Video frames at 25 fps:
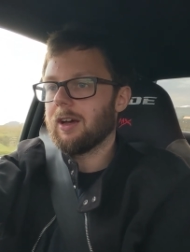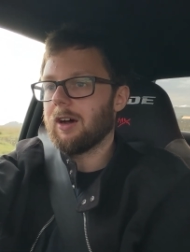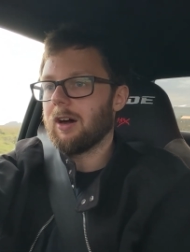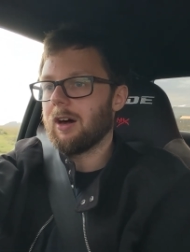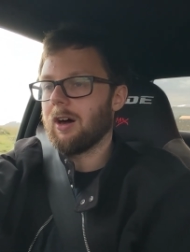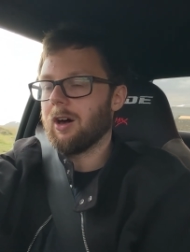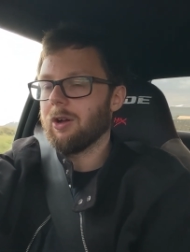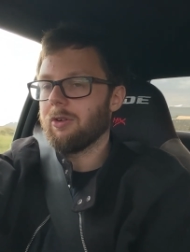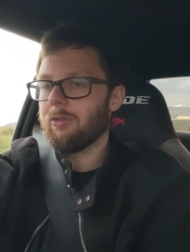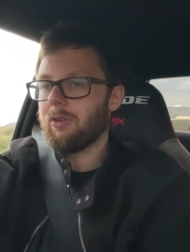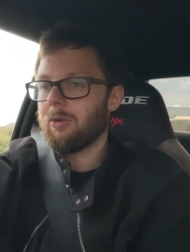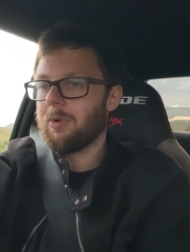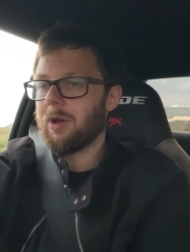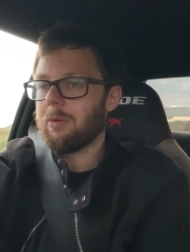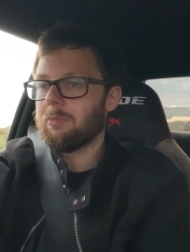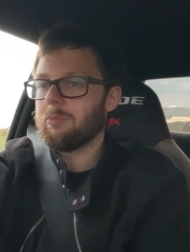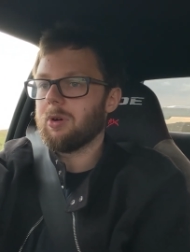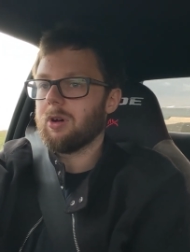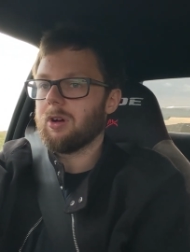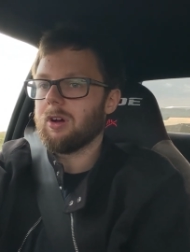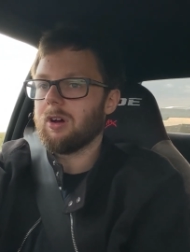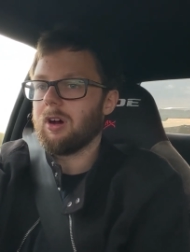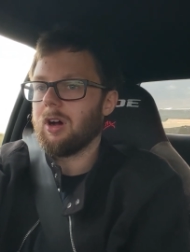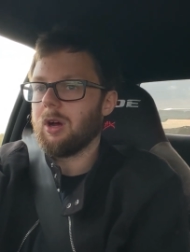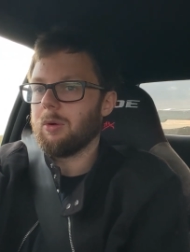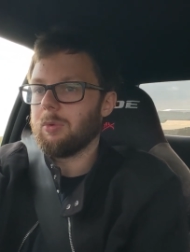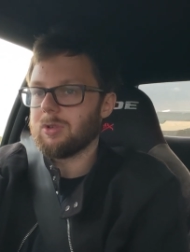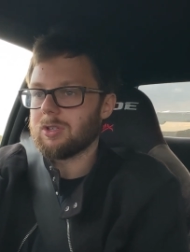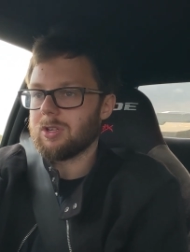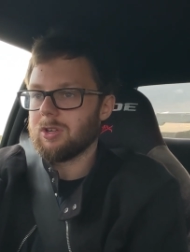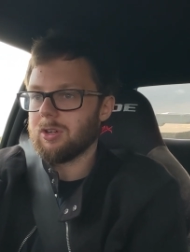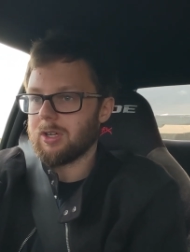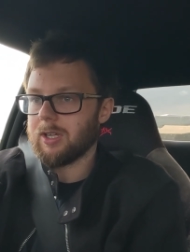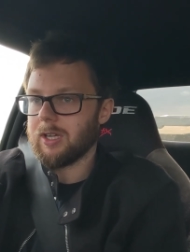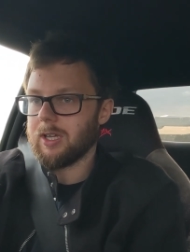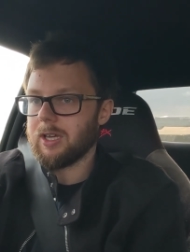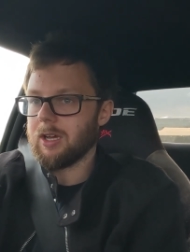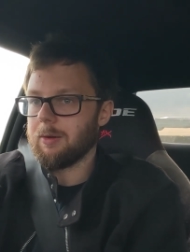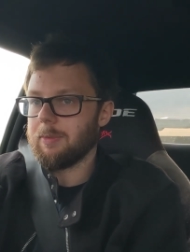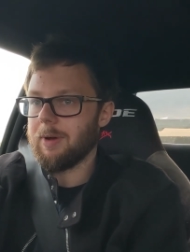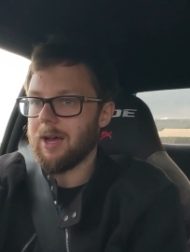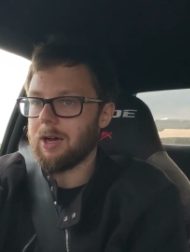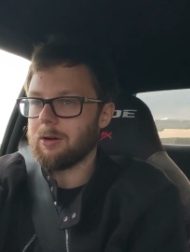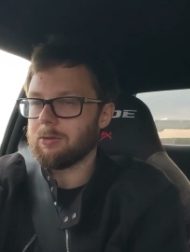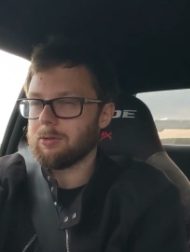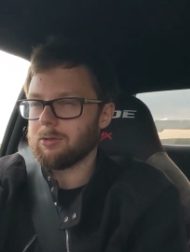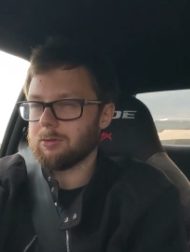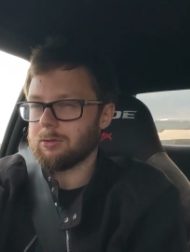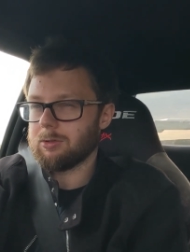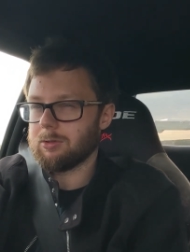I remember I was looking
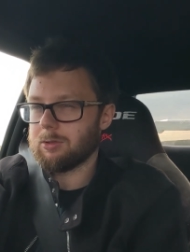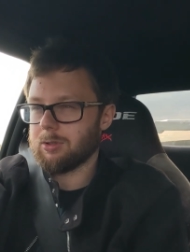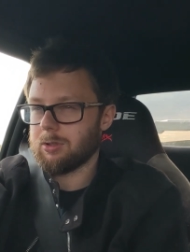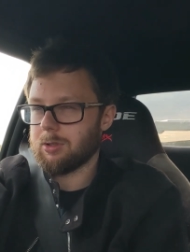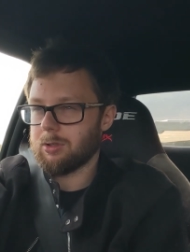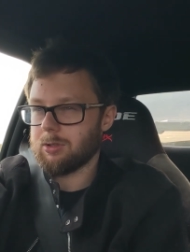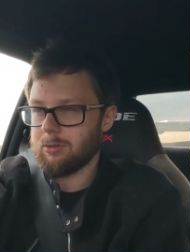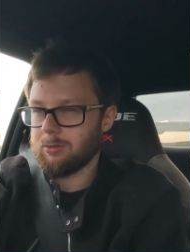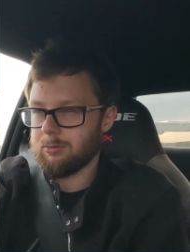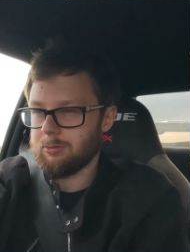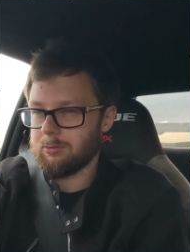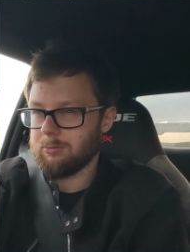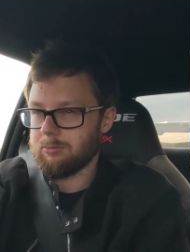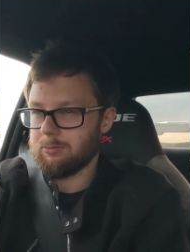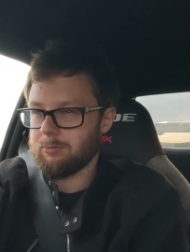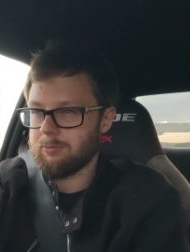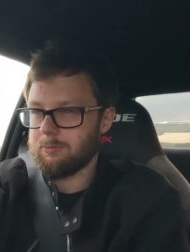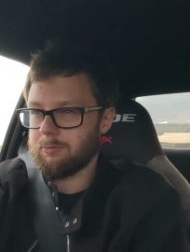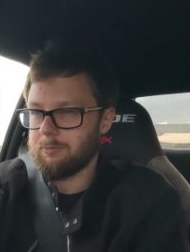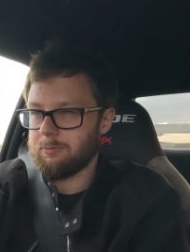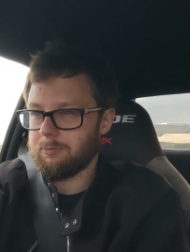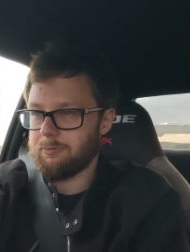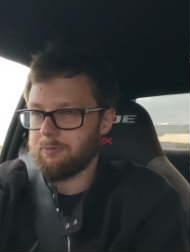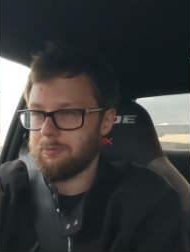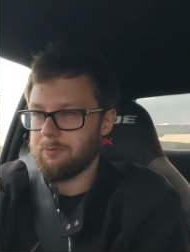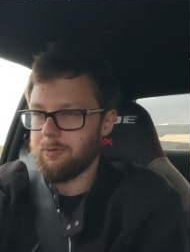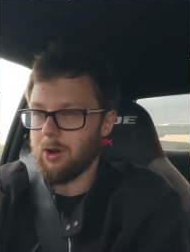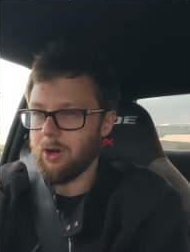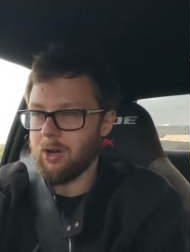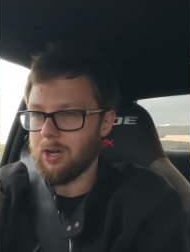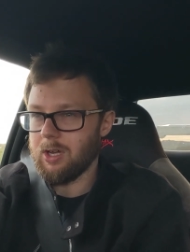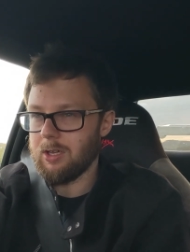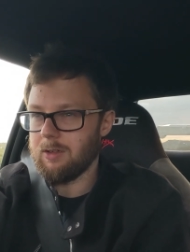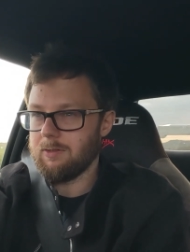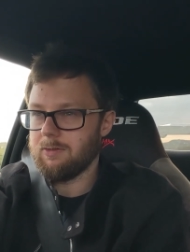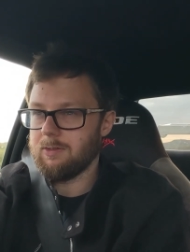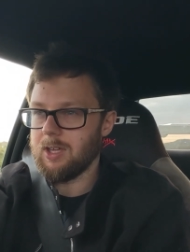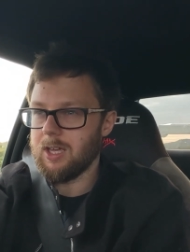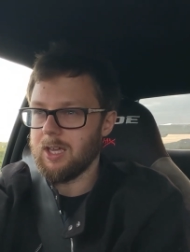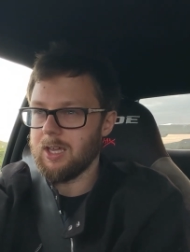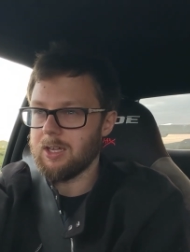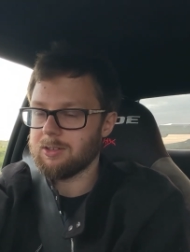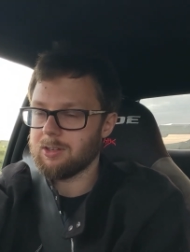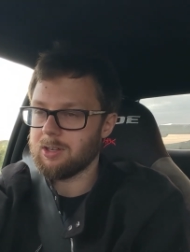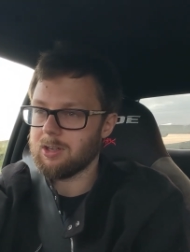about 5 years